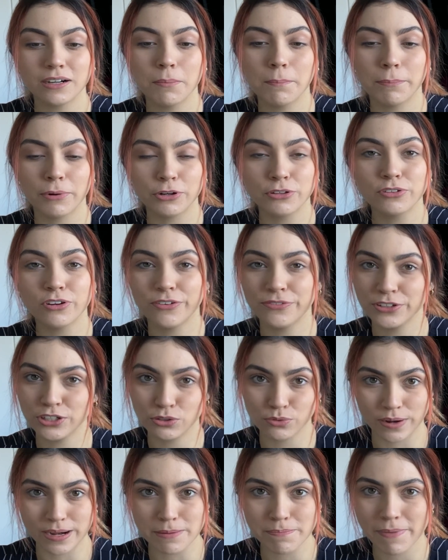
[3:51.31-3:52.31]
both offer
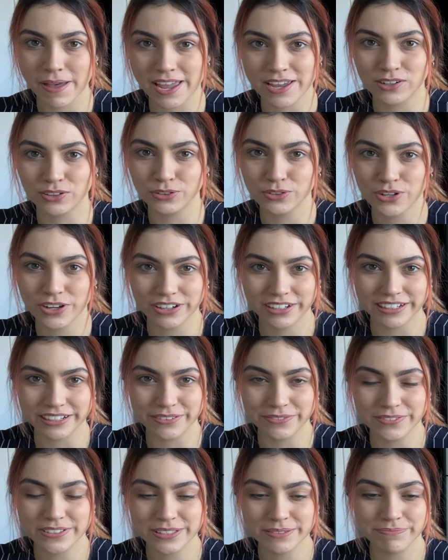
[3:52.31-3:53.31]
great paid
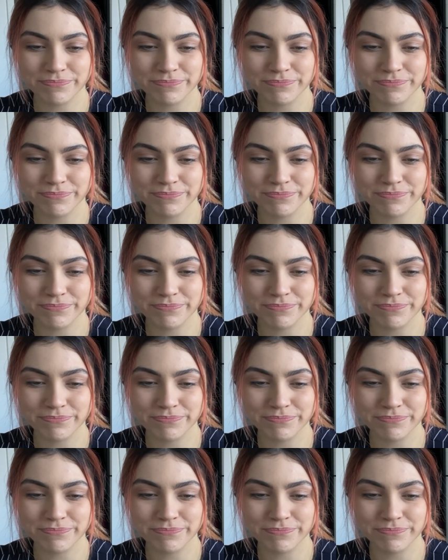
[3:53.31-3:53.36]
alternatives.